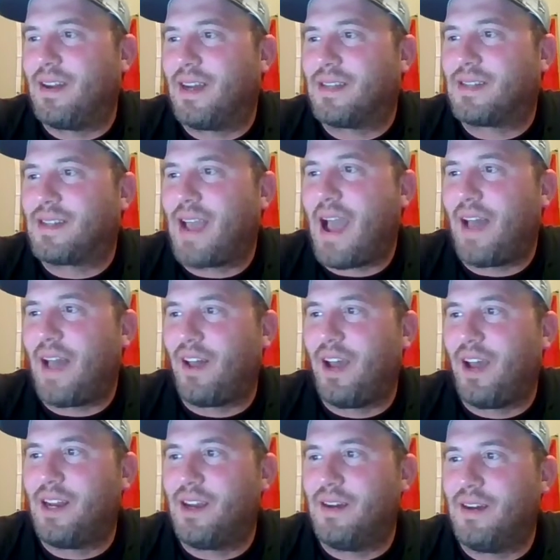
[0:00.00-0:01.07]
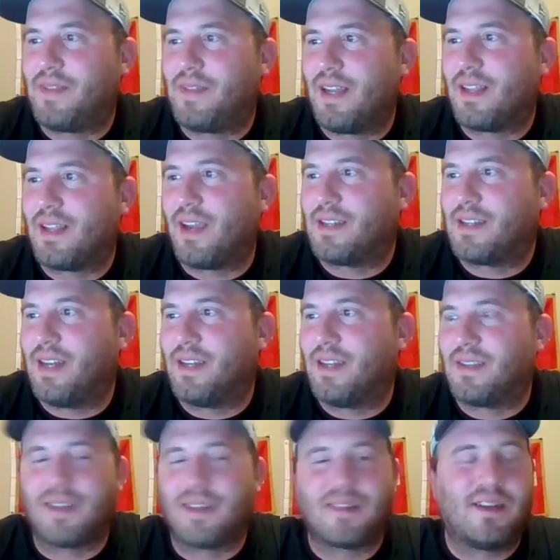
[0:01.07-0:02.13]
stat line of 10 touchdowns,
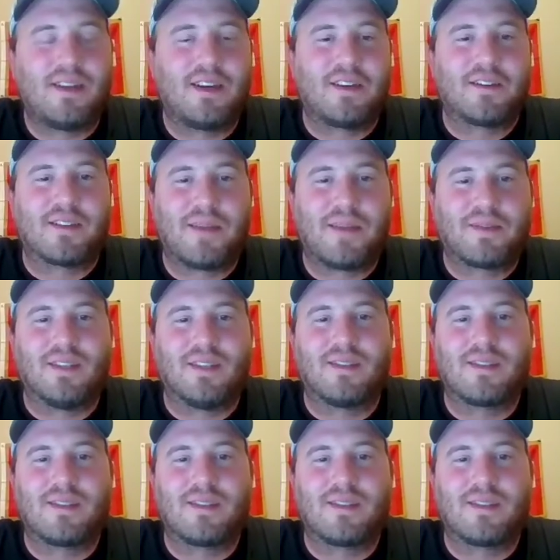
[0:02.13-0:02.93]
16 interceptions.